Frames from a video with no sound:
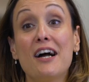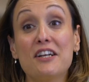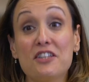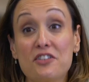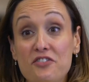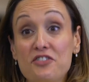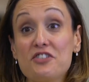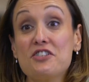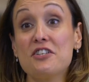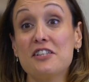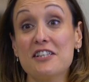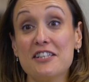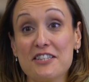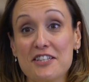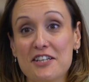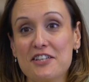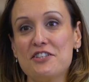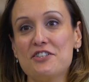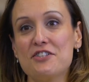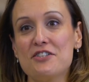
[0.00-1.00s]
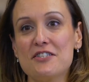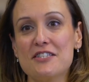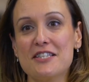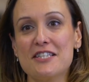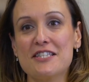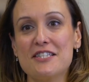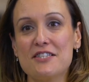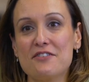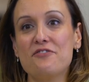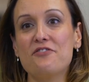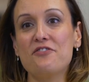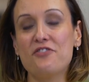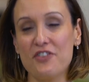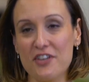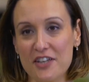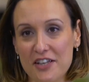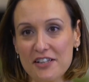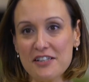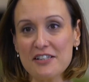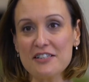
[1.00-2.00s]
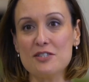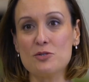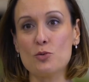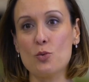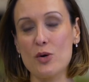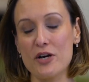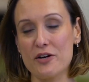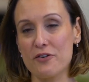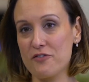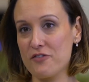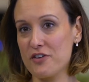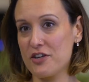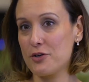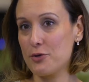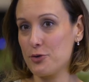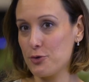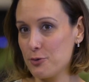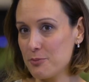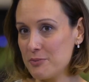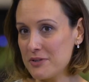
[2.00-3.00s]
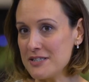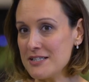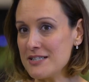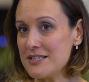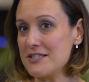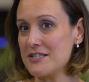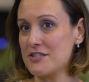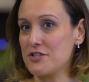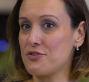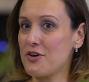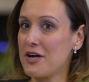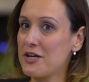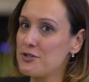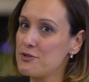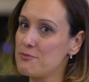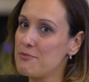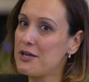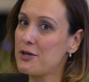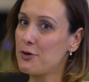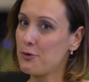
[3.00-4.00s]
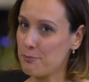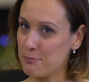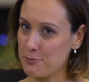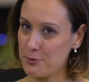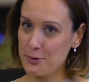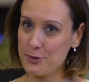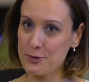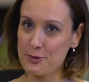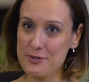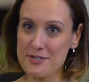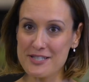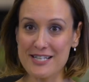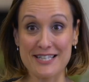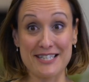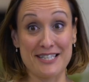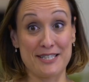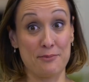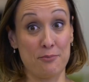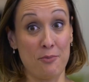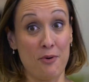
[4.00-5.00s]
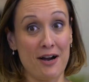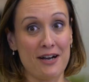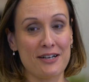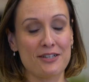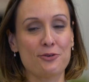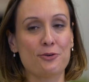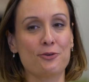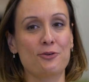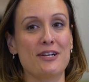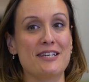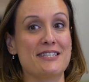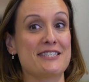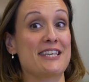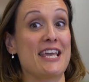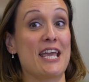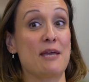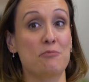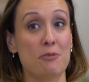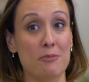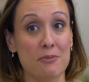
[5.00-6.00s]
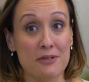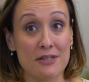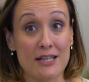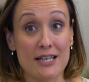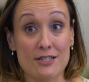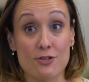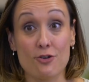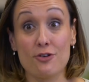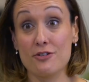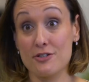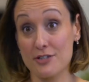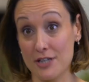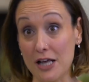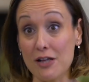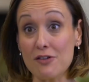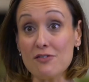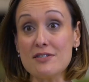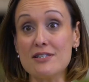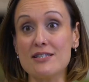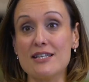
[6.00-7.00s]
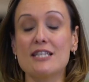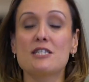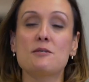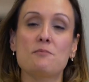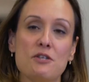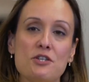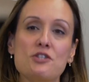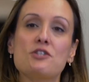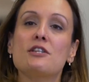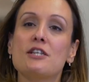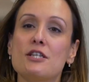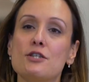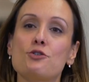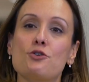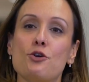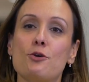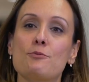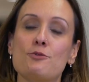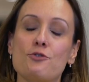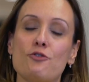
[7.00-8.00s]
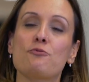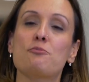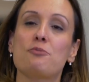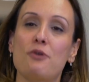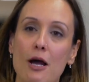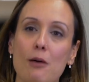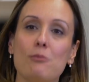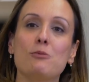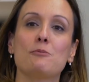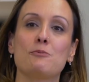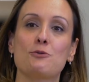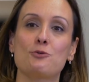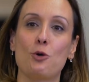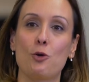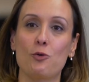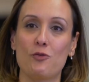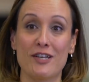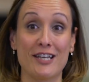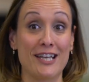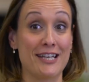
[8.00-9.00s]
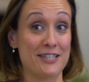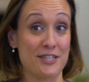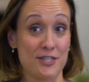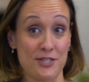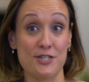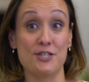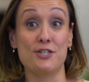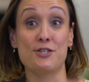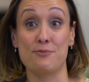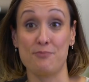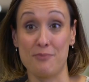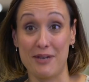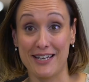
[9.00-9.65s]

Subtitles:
Artificial intelligence is the field where we humans try to make computers as smart or as capable as ourselves, especially in terms of problem solving and decision